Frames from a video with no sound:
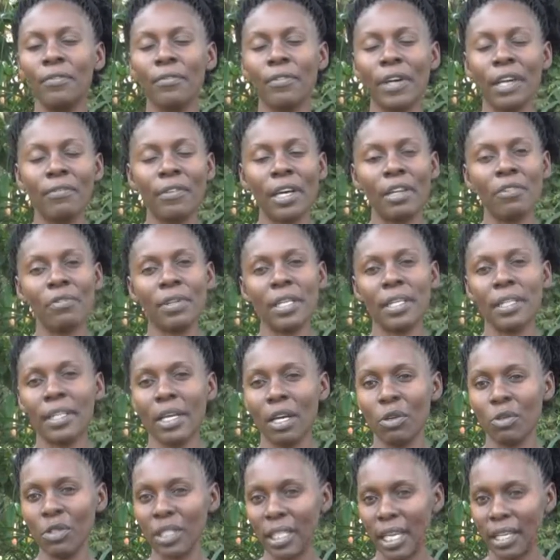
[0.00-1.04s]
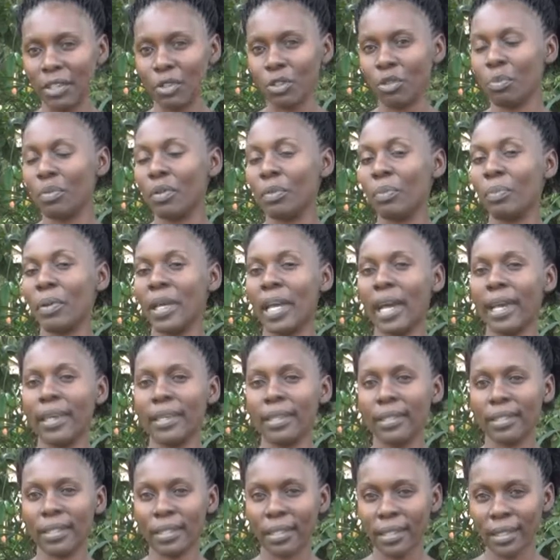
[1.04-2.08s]
500,000 to prepare
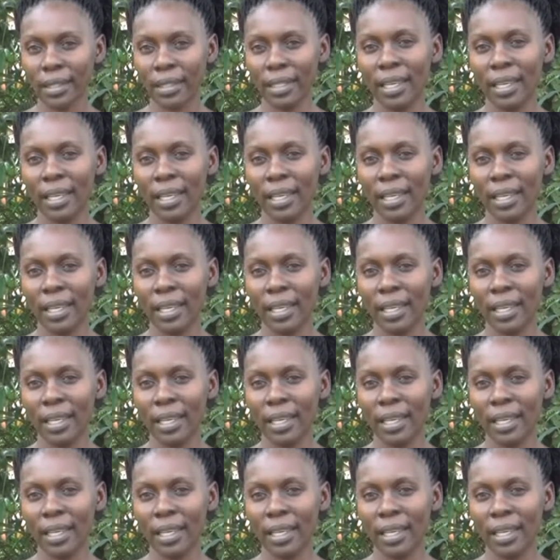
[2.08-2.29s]
it.